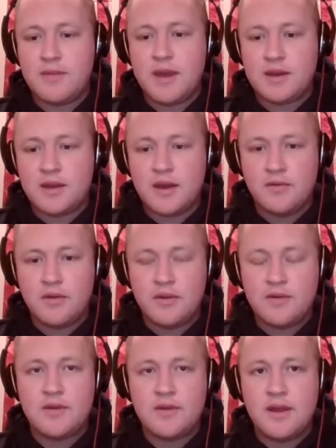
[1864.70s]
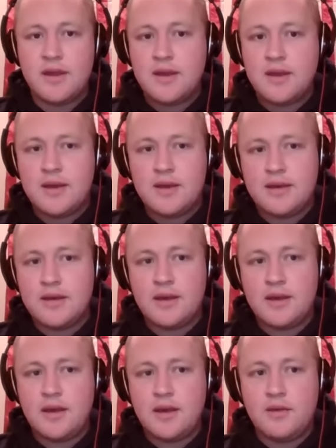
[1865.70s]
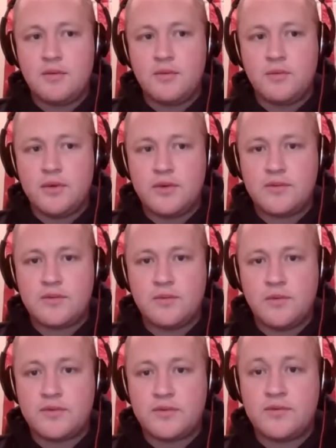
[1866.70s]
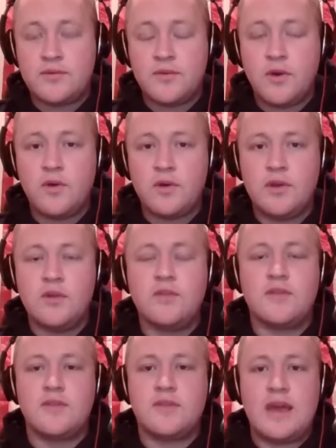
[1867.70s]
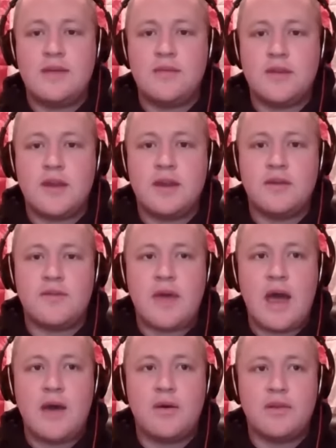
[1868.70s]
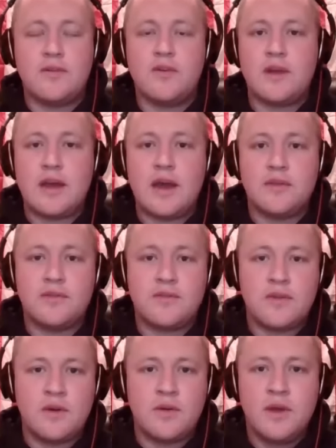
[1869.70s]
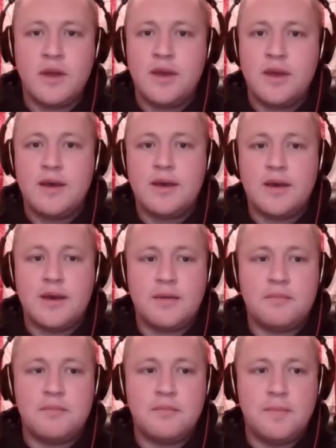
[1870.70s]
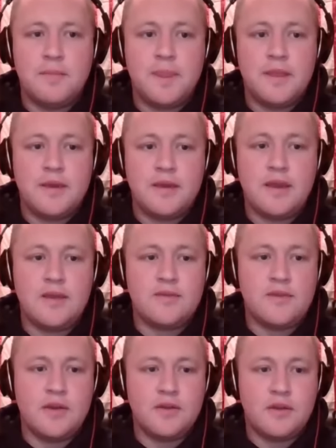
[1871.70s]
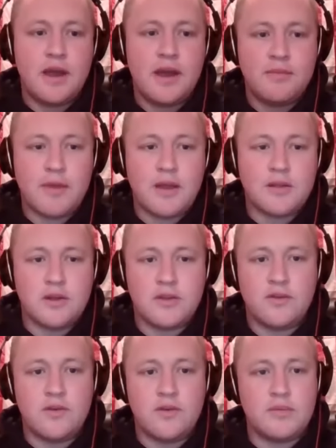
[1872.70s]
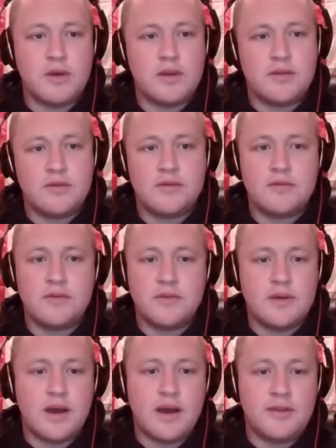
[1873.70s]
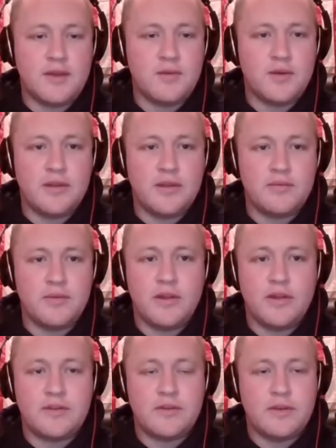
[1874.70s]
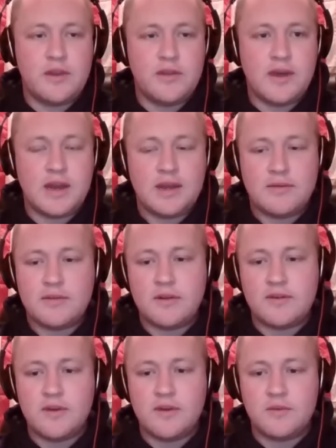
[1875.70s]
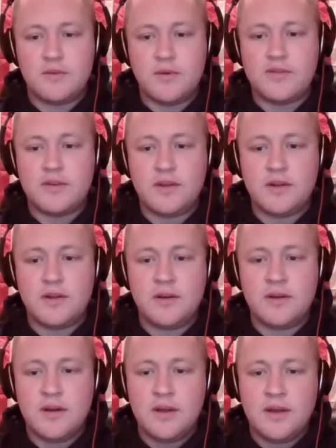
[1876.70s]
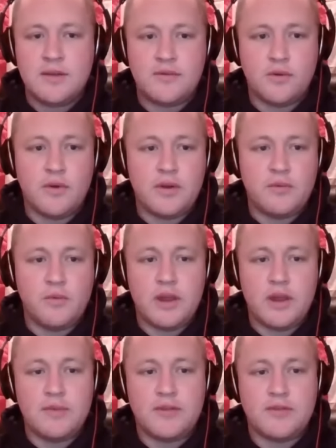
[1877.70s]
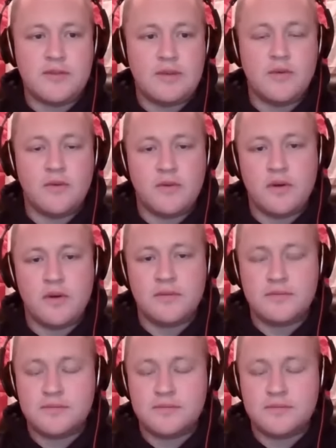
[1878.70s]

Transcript: man coverage was so huge in this game and kind of how it turned out. So he is the other guy I might look to, but I think really realistically you've got to give it to Deshaun Watson here for what he meant to the team overall.